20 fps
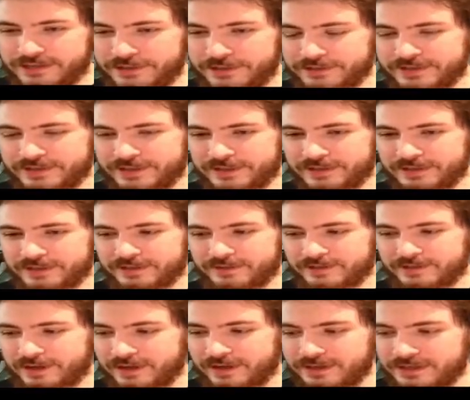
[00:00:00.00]
year, seeing this
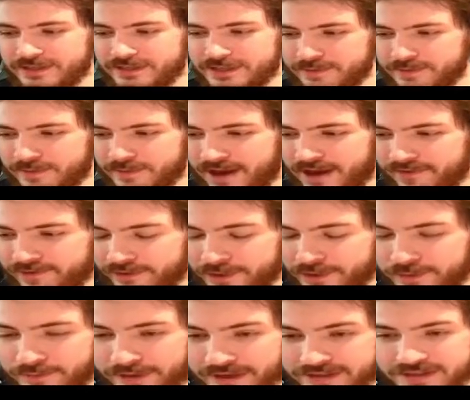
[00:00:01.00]
Riels team having
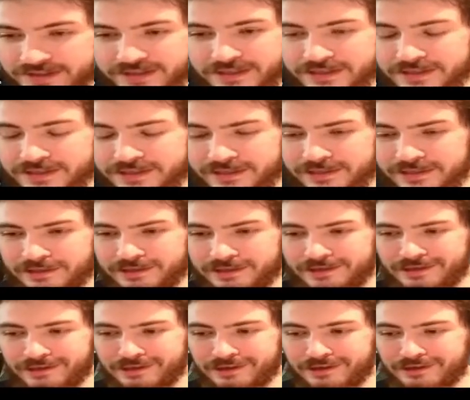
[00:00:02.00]
their best season
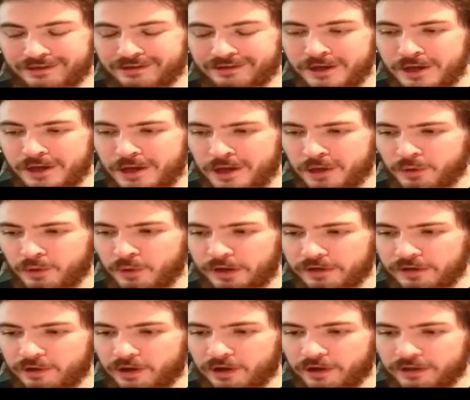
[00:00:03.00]
in
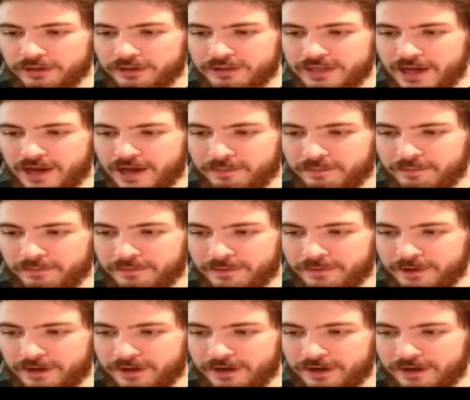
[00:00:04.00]
quite a long time.
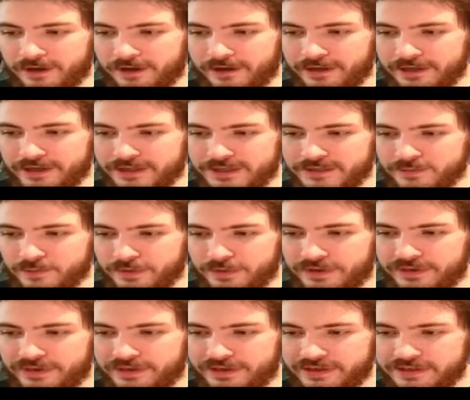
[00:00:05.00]
I guess
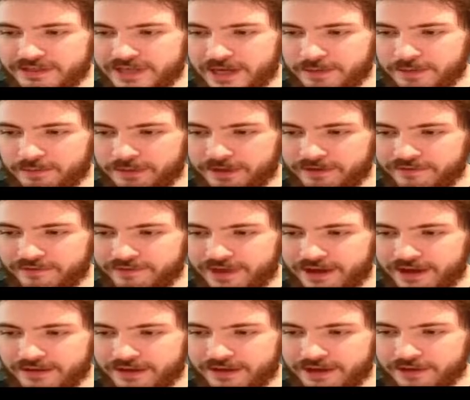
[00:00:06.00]
with the excitement of
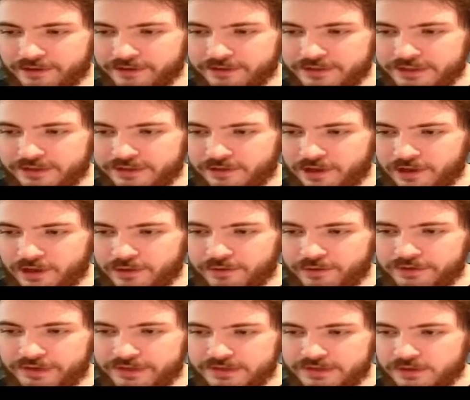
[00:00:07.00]
that energy, along
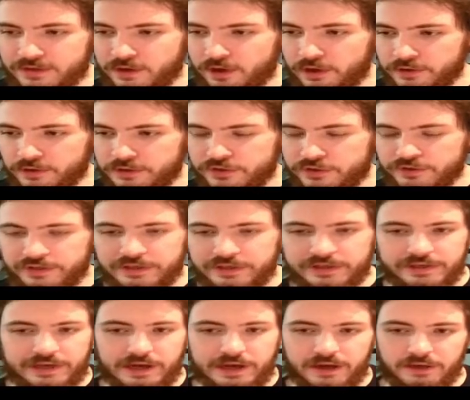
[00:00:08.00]
with this culture, the
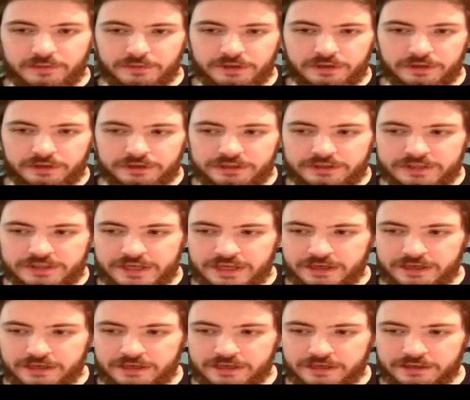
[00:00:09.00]
accountability
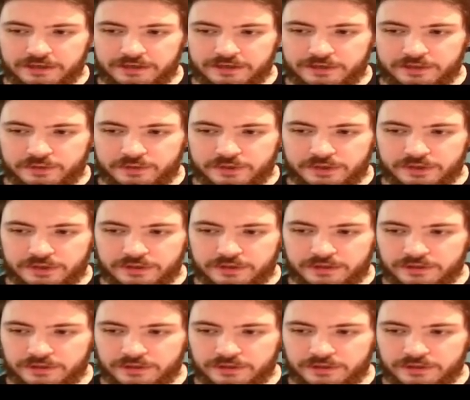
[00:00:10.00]
taken into it,